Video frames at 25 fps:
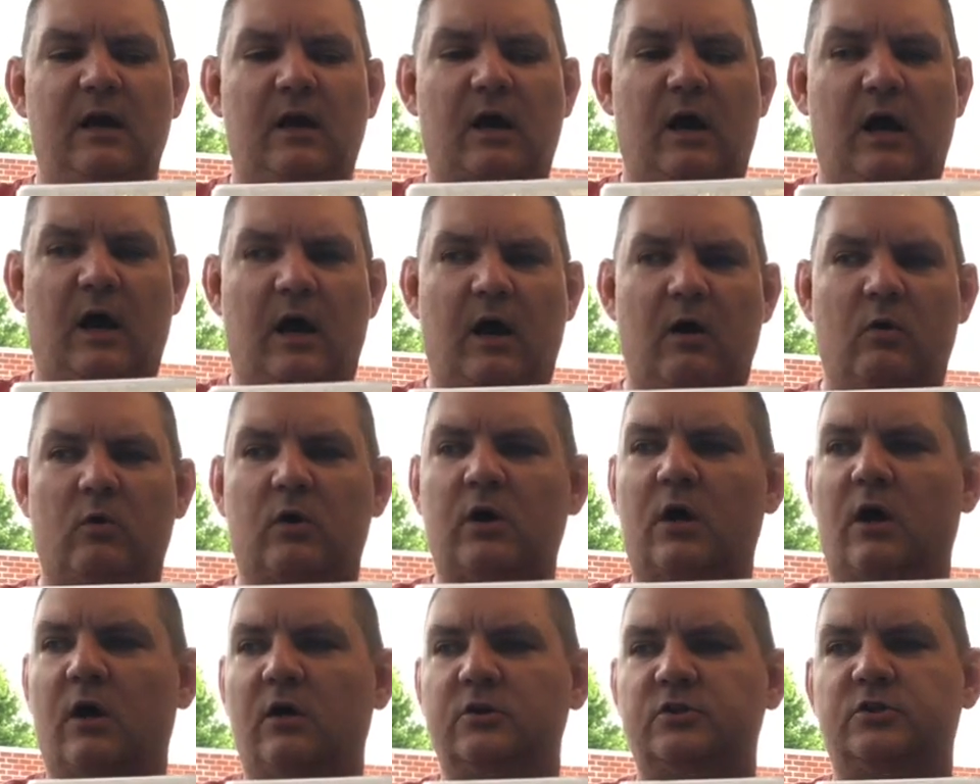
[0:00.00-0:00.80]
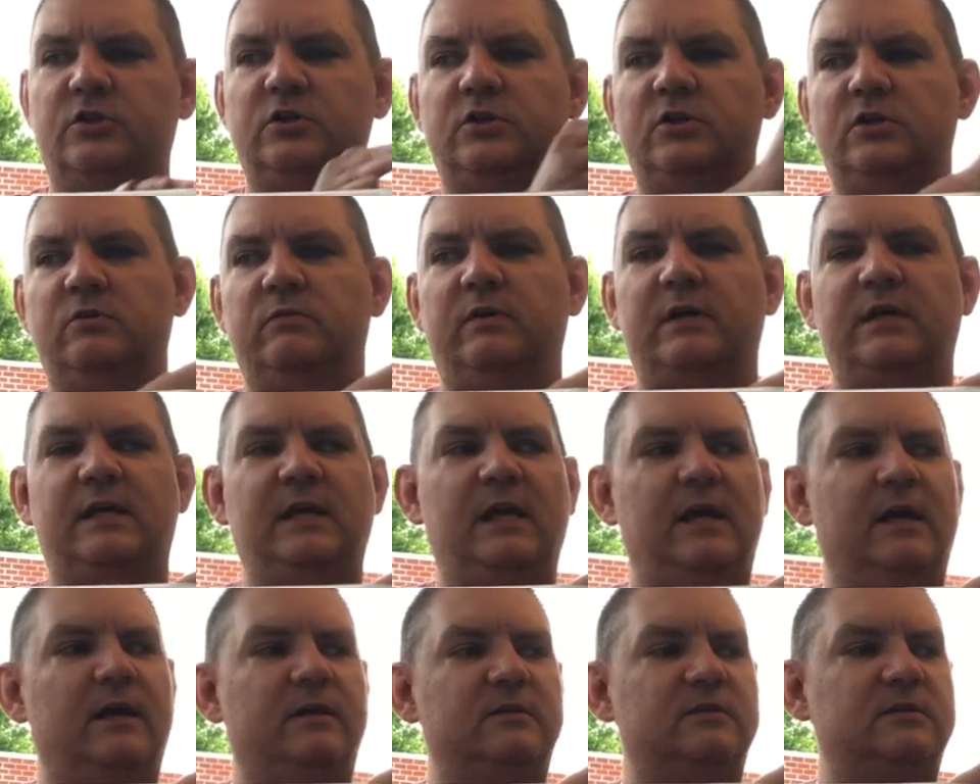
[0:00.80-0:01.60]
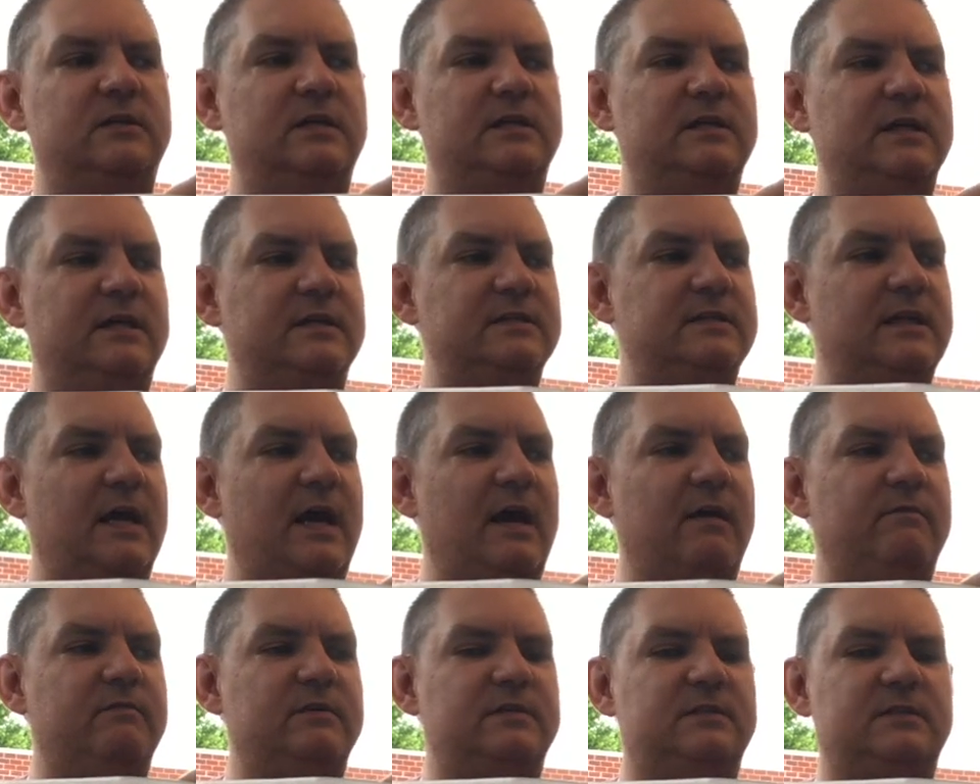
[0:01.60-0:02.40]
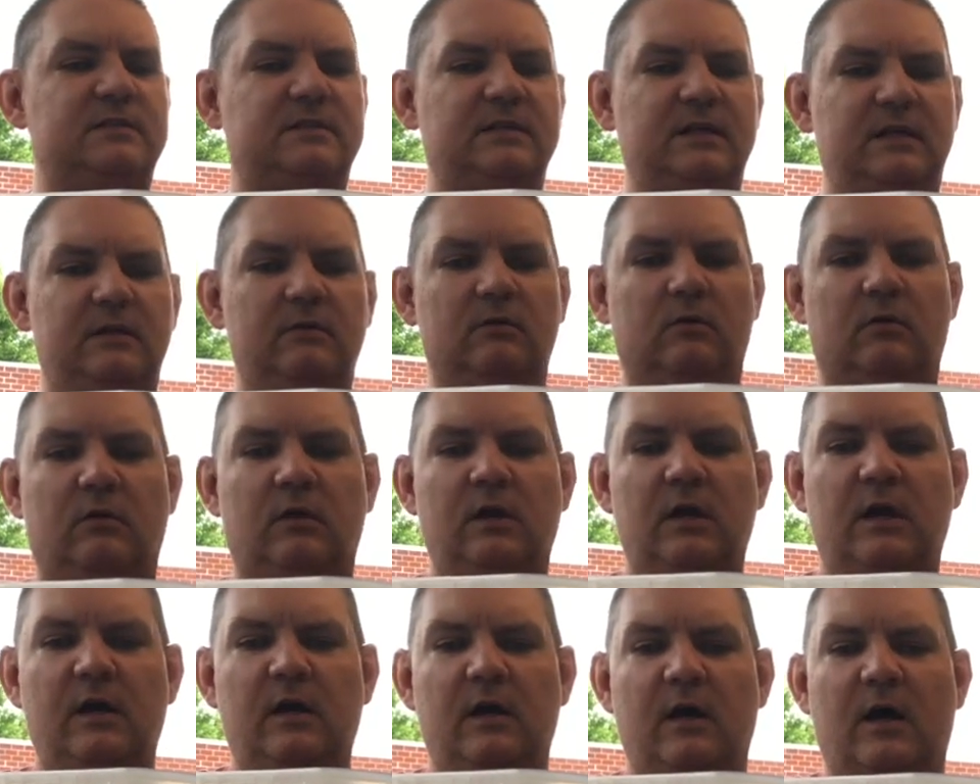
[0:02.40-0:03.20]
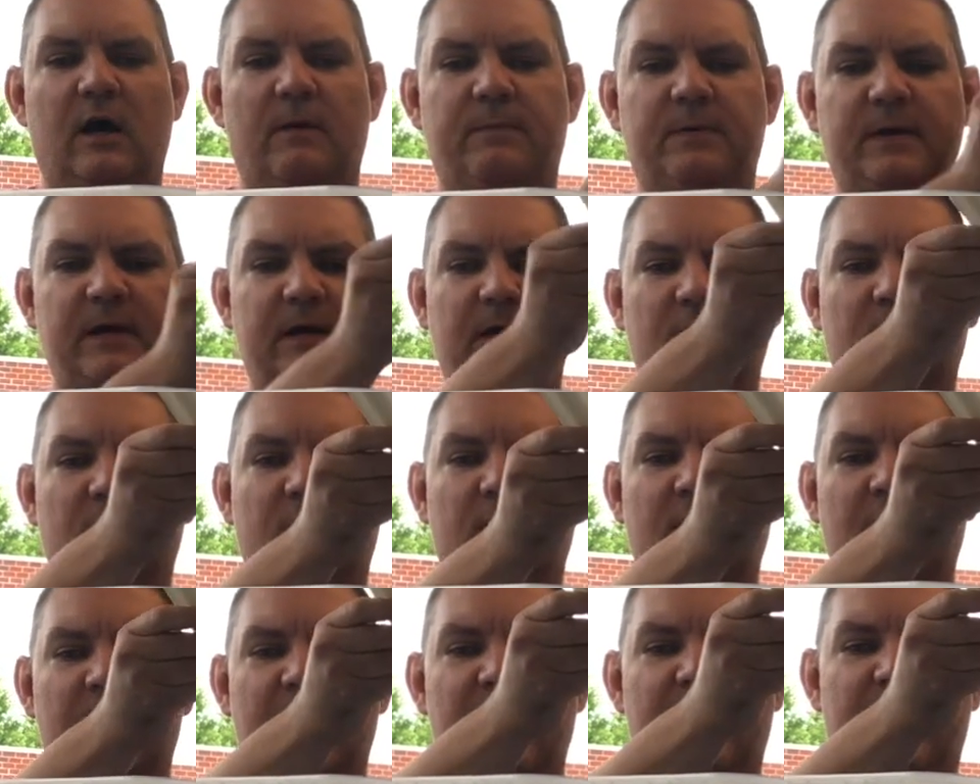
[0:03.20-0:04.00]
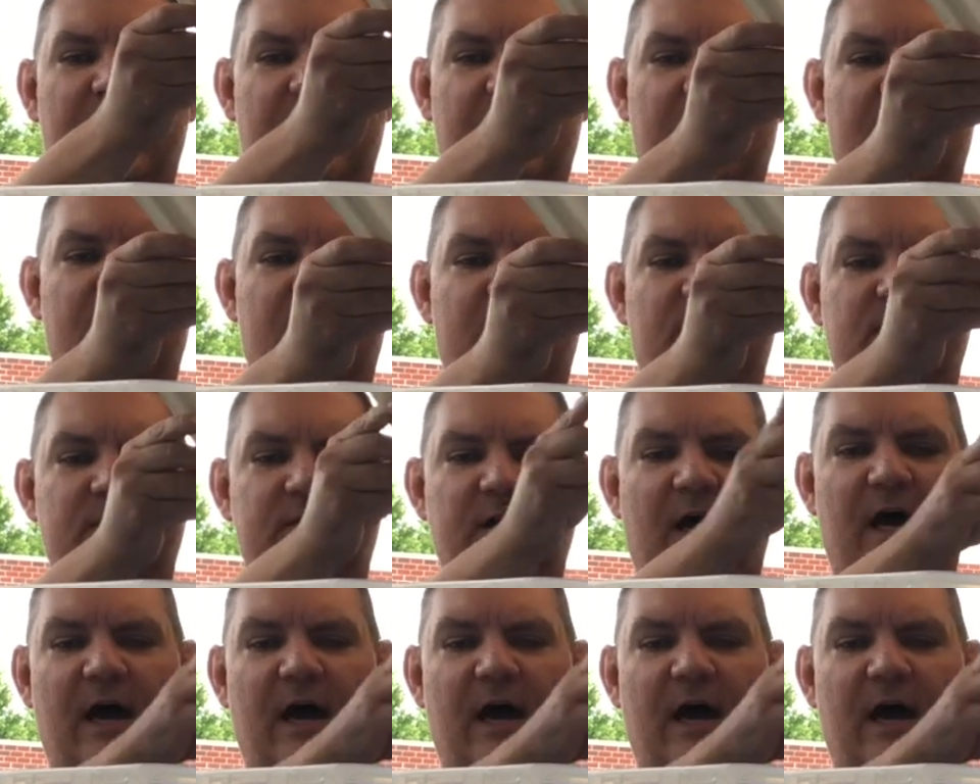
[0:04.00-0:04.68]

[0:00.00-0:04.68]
I'll caution you against. It does have a seal up here, and